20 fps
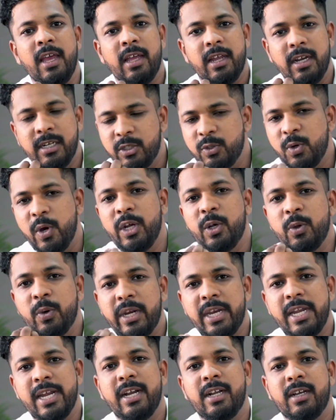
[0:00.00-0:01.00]
It is going to
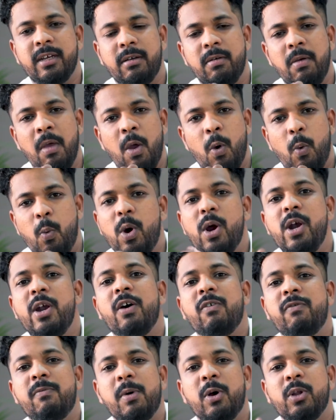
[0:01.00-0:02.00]
create a word
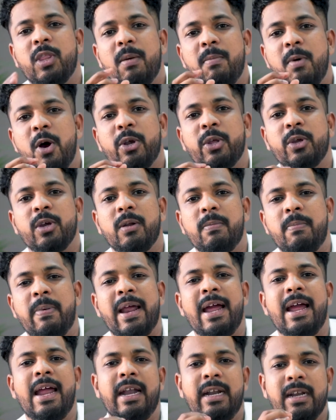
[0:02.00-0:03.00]
of mouth about your
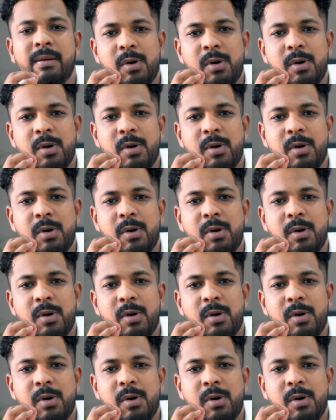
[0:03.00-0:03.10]
brand,